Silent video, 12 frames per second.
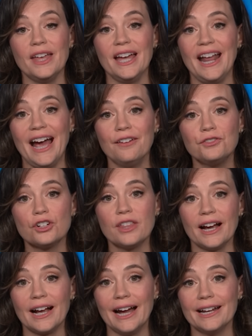then after
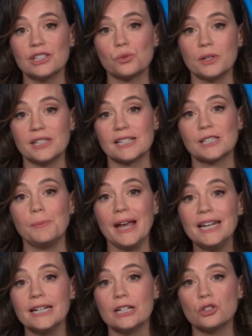that guidance was
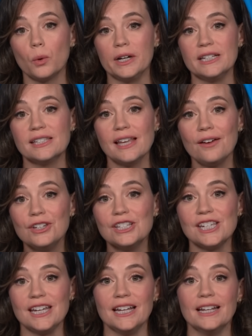expanded in
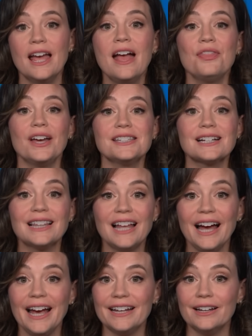2017, that
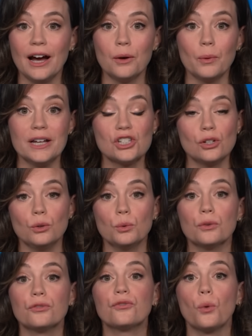decline uh, went to
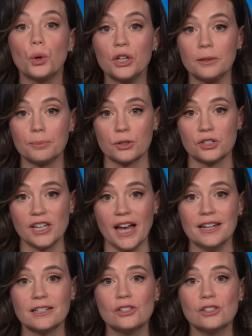40%.